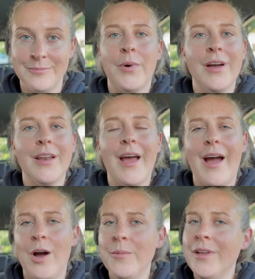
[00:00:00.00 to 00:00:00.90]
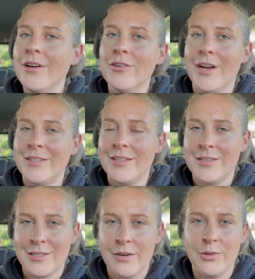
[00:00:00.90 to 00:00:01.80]
But how many other
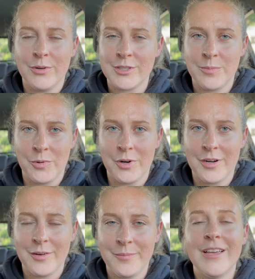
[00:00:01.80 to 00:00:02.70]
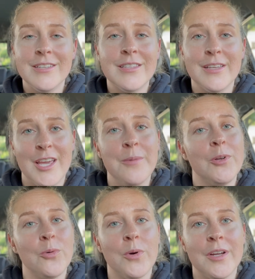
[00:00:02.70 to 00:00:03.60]
ideas have you explored? Is the game
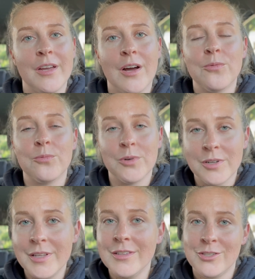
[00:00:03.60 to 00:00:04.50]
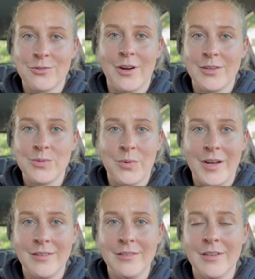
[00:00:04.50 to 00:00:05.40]
you're working on really the strongest
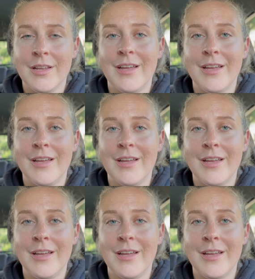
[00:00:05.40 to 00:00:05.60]
one?